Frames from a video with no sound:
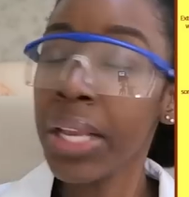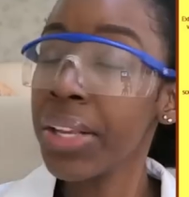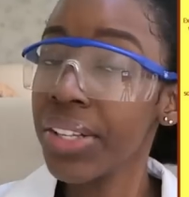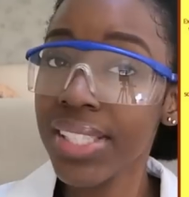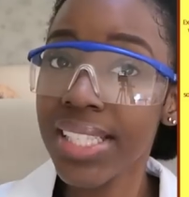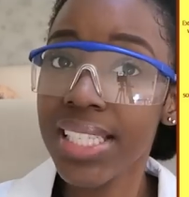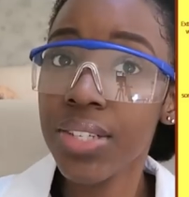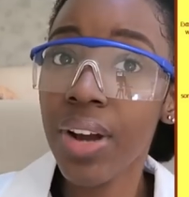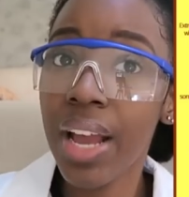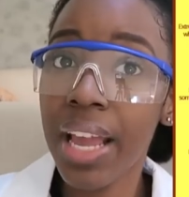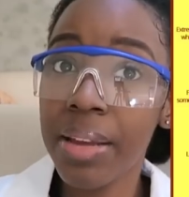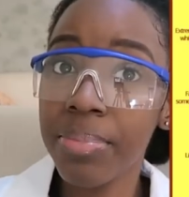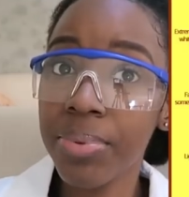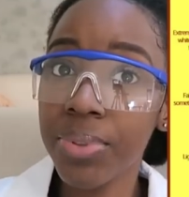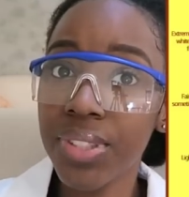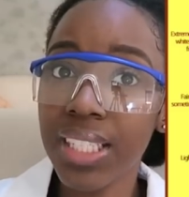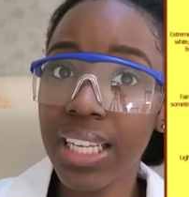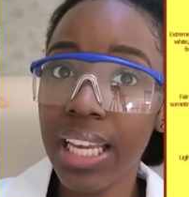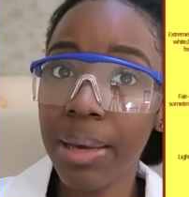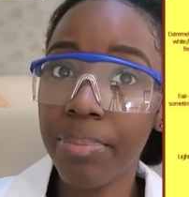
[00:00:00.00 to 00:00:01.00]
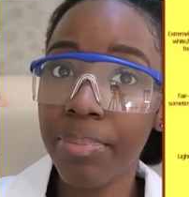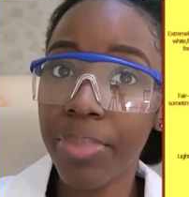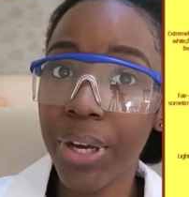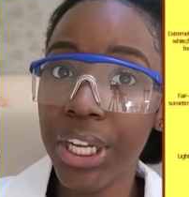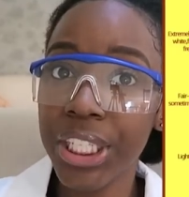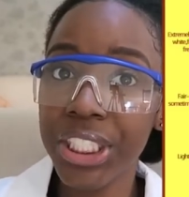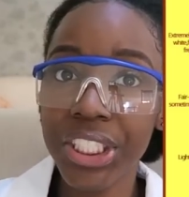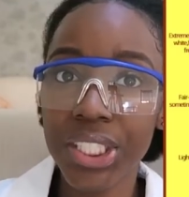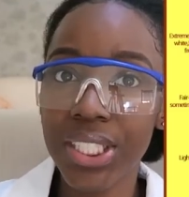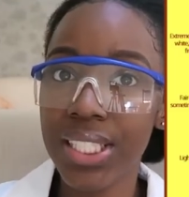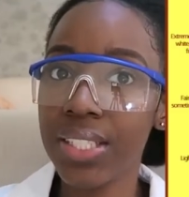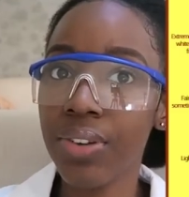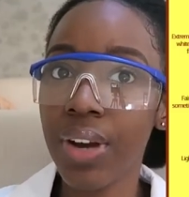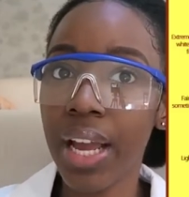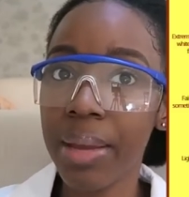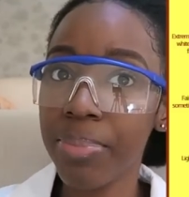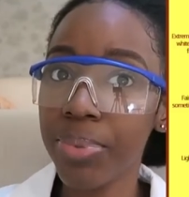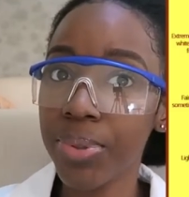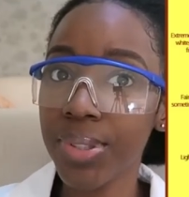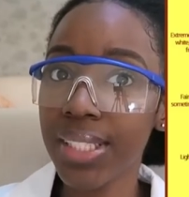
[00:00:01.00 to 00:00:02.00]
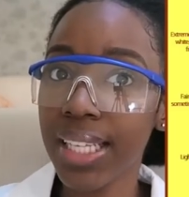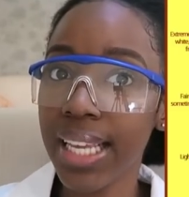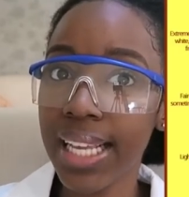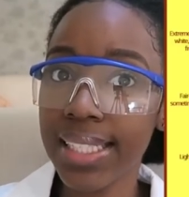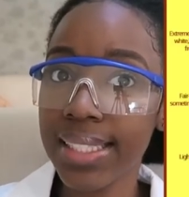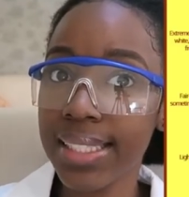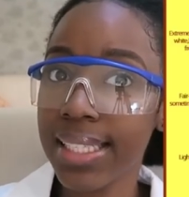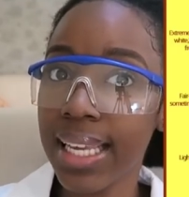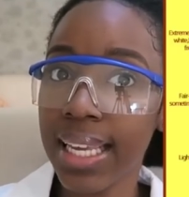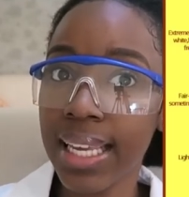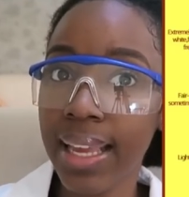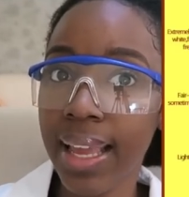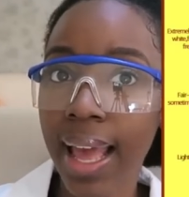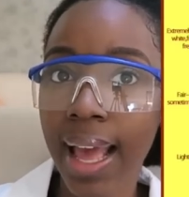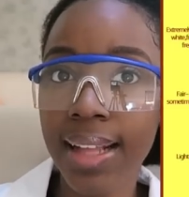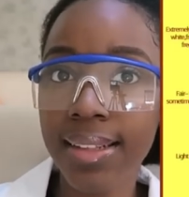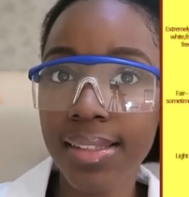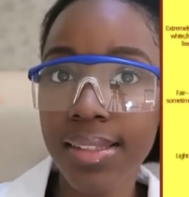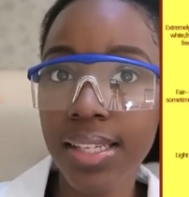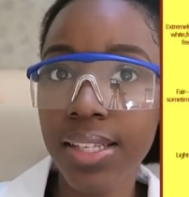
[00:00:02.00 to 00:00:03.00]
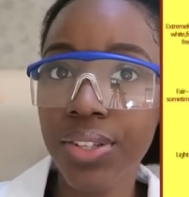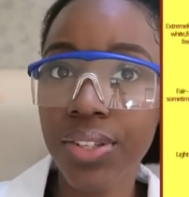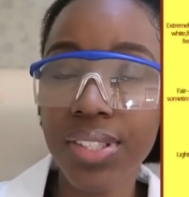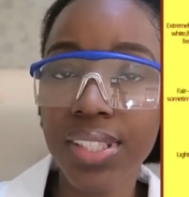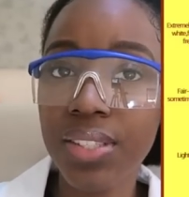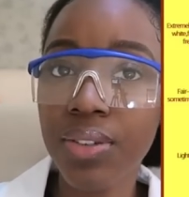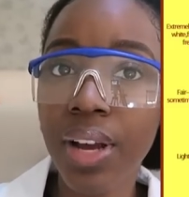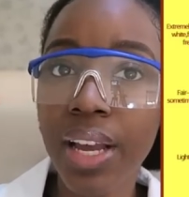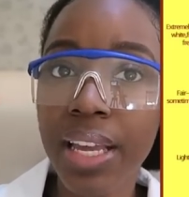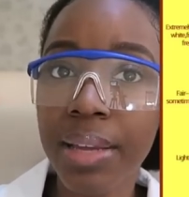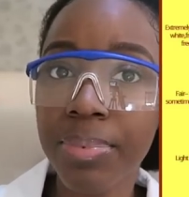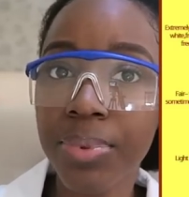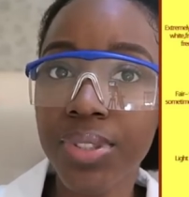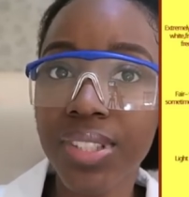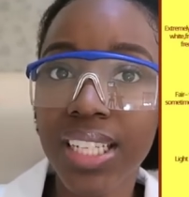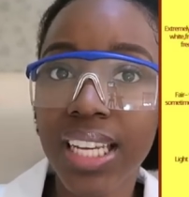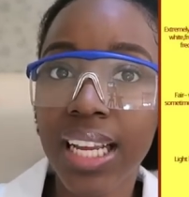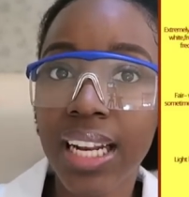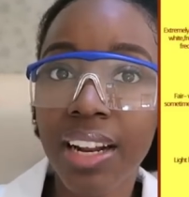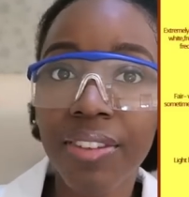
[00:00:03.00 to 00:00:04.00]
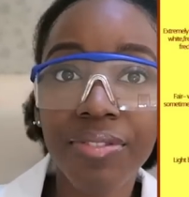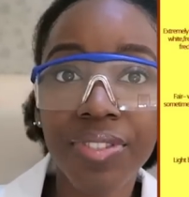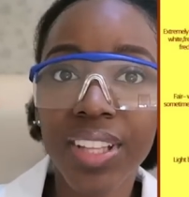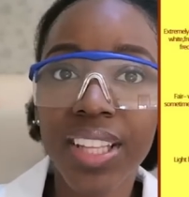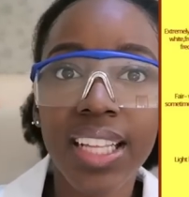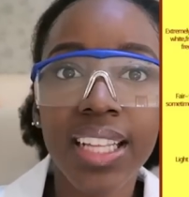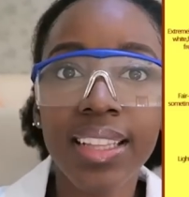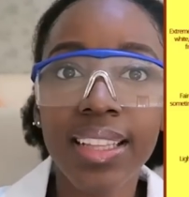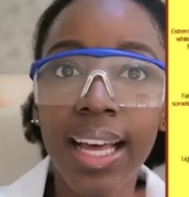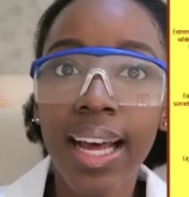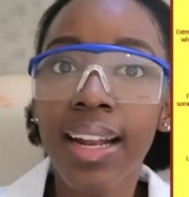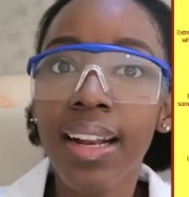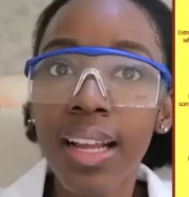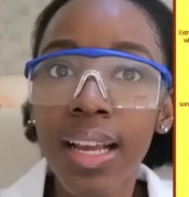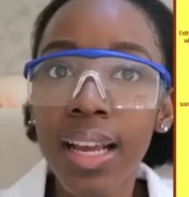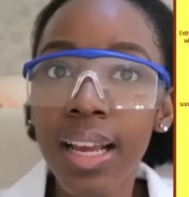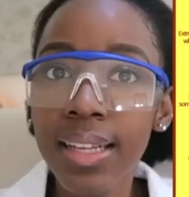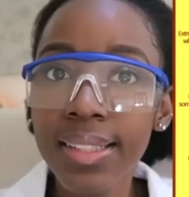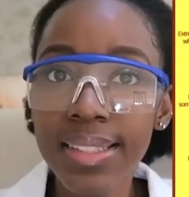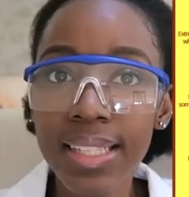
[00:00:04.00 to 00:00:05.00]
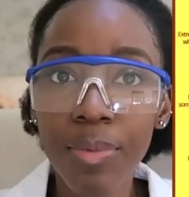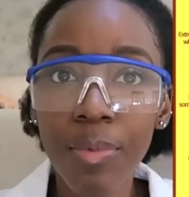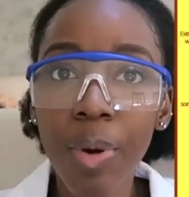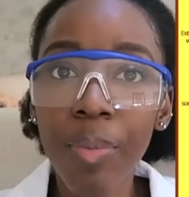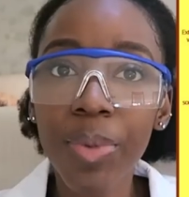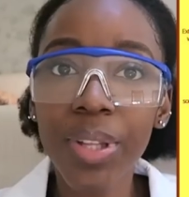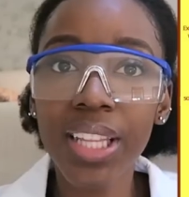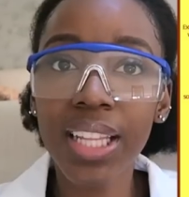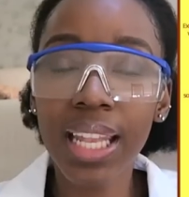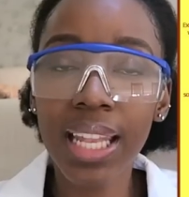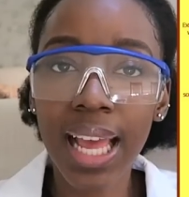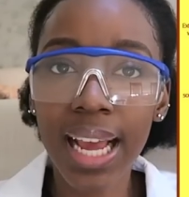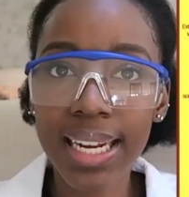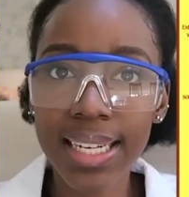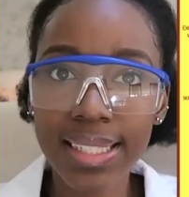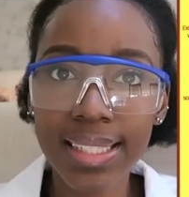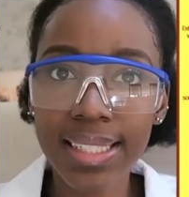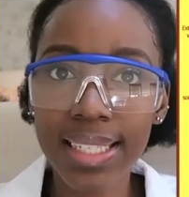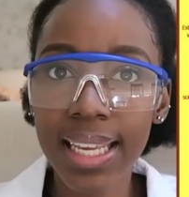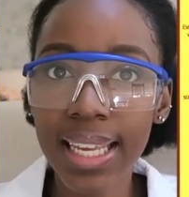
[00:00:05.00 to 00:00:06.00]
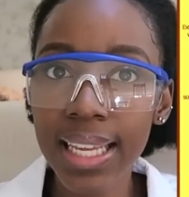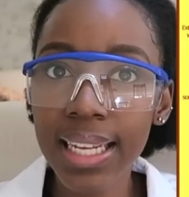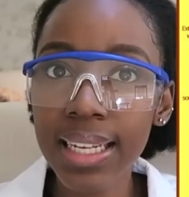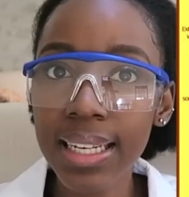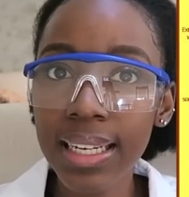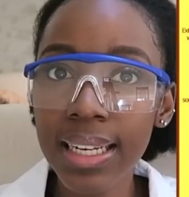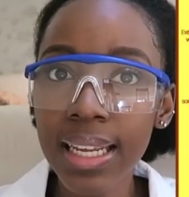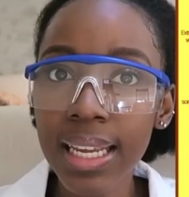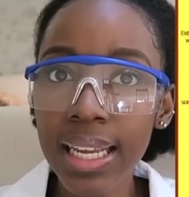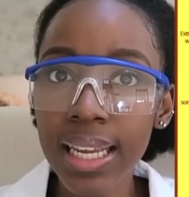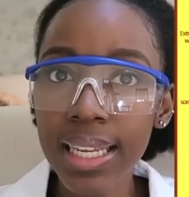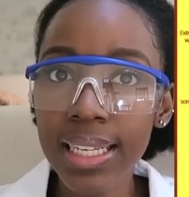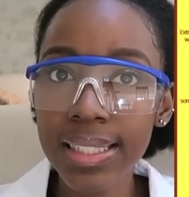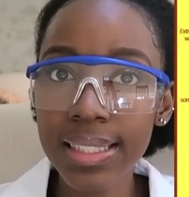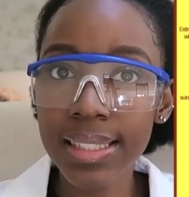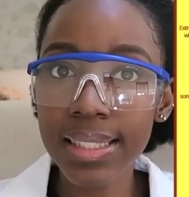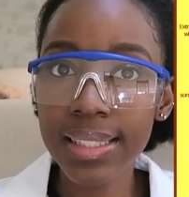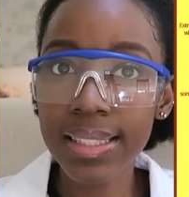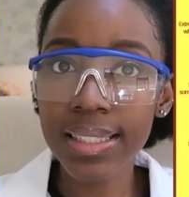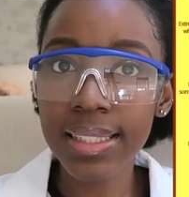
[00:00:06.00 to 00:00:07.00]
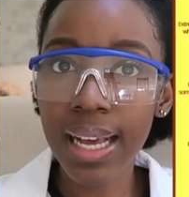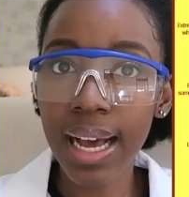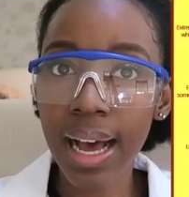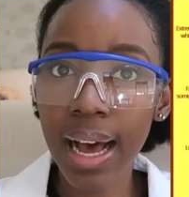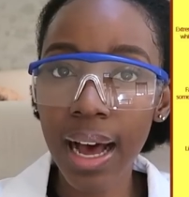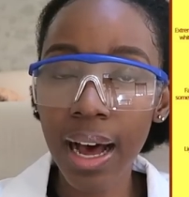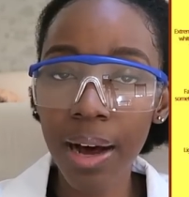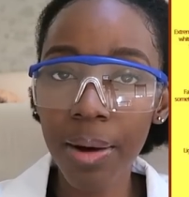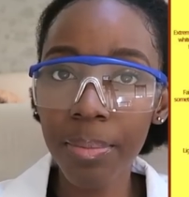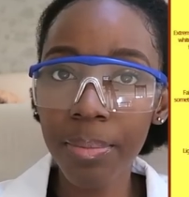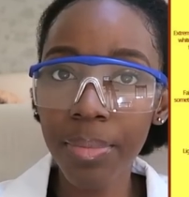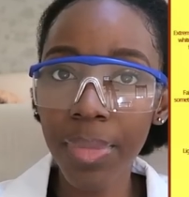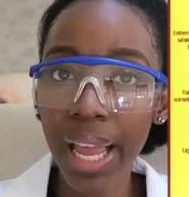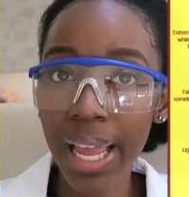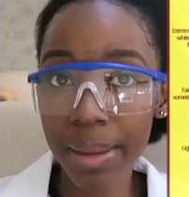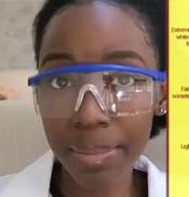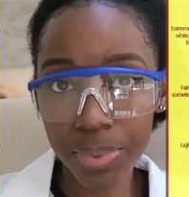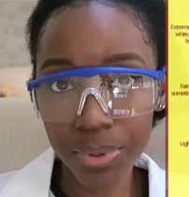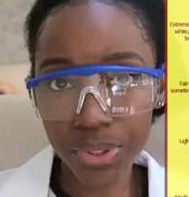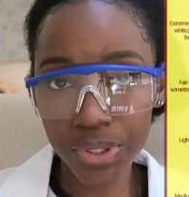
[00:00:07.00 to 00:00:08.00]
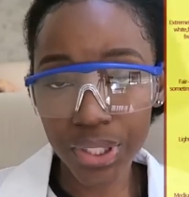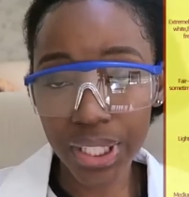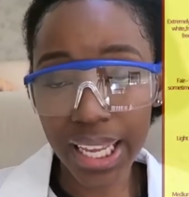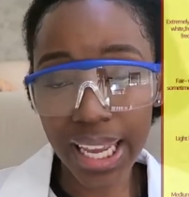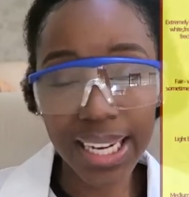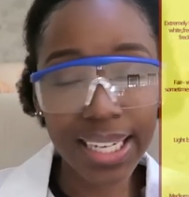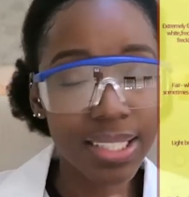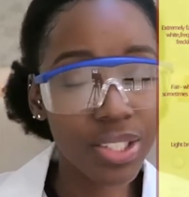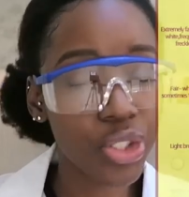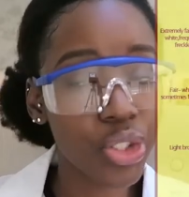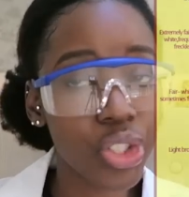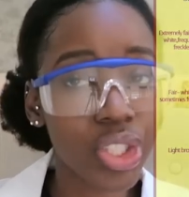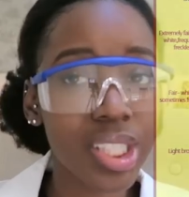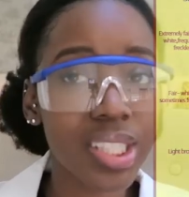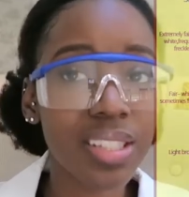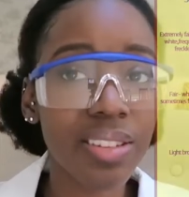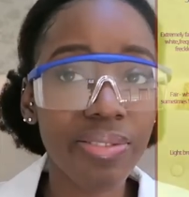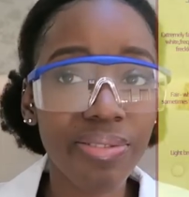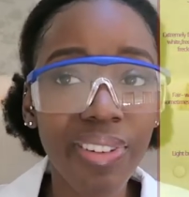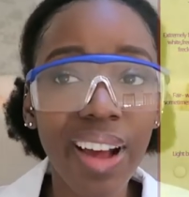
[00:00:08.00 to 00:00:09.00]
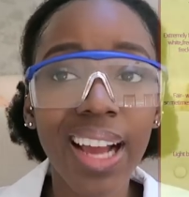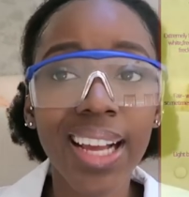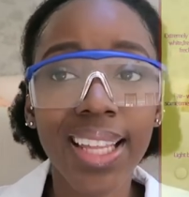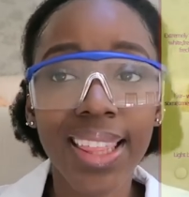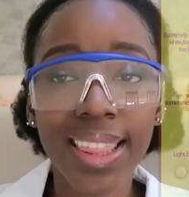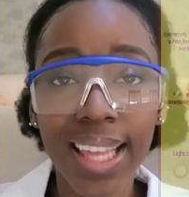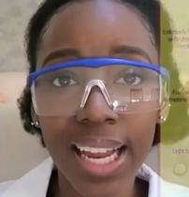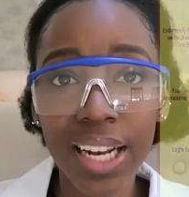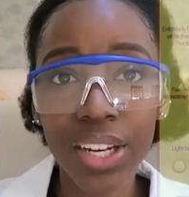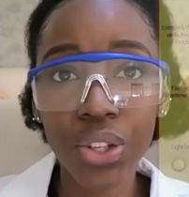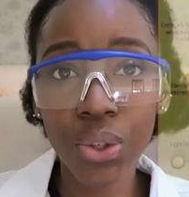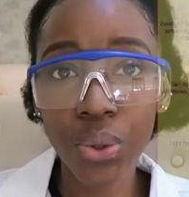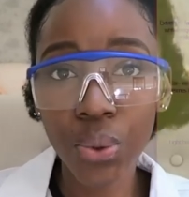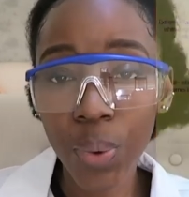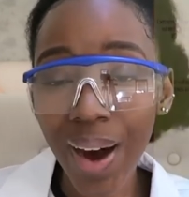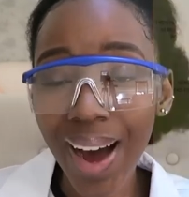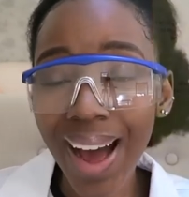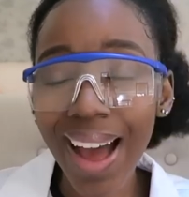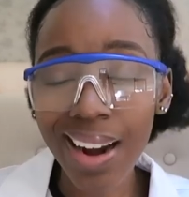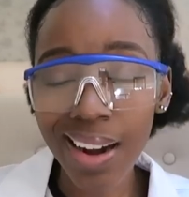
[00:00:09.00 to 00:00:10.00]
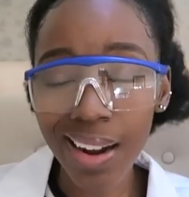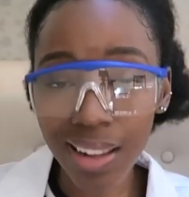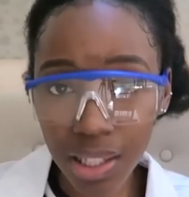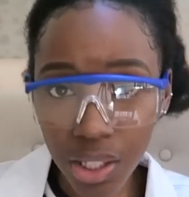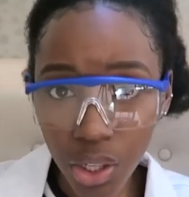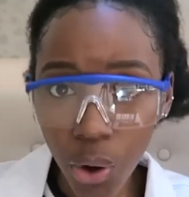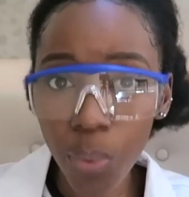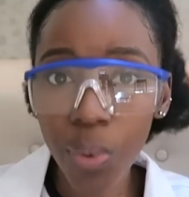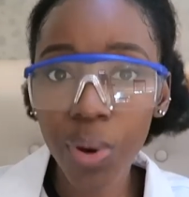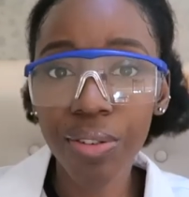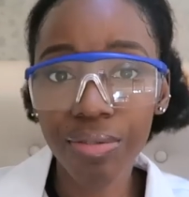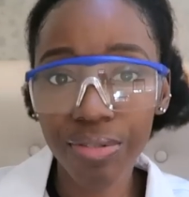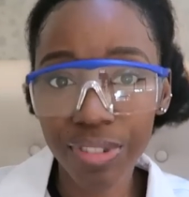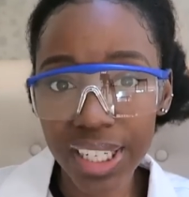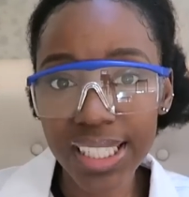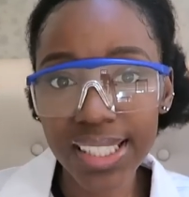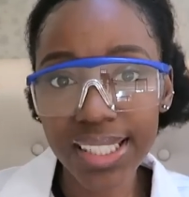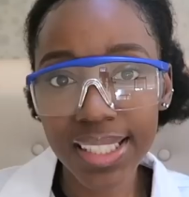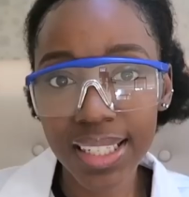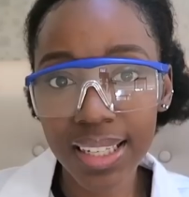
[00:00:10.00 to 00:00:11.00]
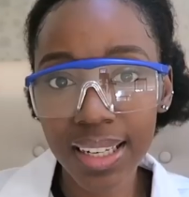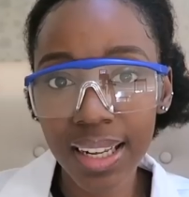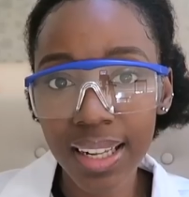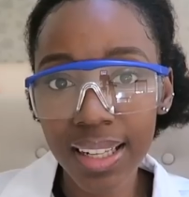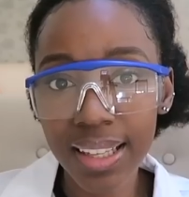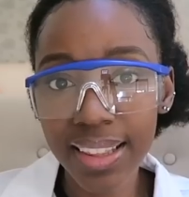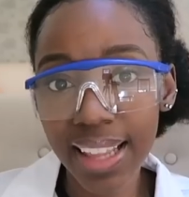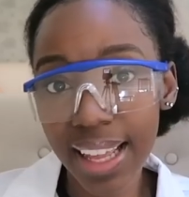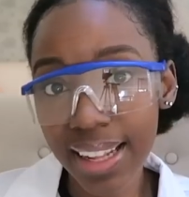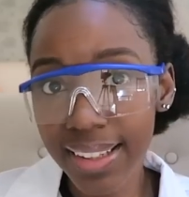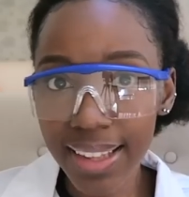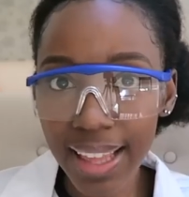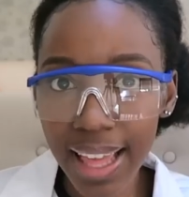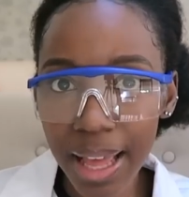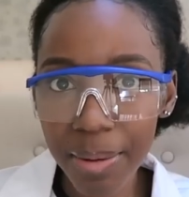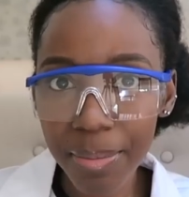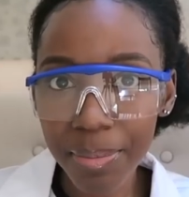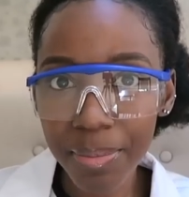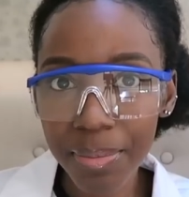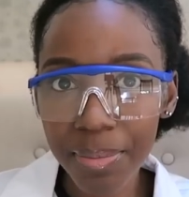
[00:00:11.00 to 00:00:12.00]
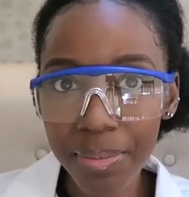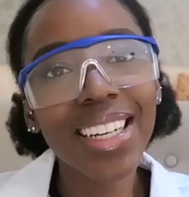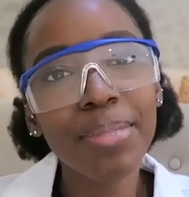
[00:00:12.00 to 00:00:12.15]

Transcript: You're still able to get burnt, you're still able to get skin cancer, you're still able to get everything that someone with a lighter skin is um, able to get. It's just the fact that you are at a lower risk than them.